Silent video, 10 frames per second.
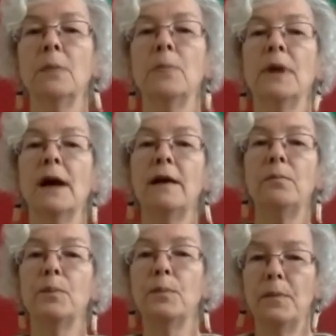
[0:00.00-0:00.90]
But
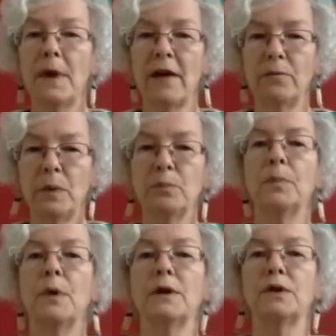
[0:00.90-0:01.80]
I have been
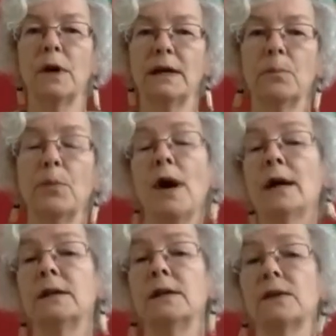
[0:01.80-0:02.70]
trying to
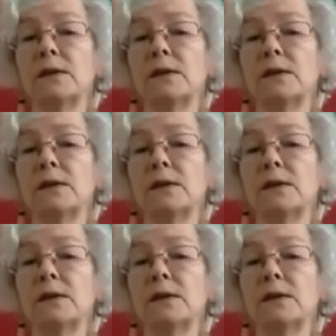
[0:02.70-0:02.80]
practice